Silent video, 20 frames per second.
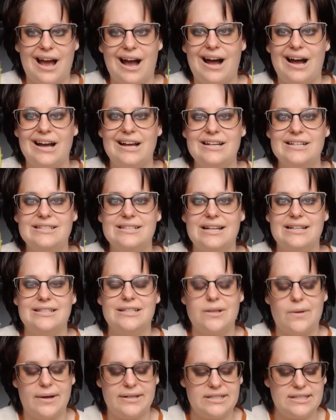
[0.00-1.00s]
eyes, and
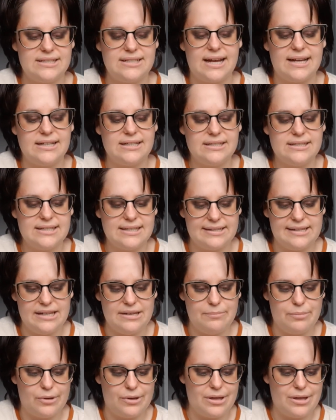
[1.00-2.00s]
so I decided to keep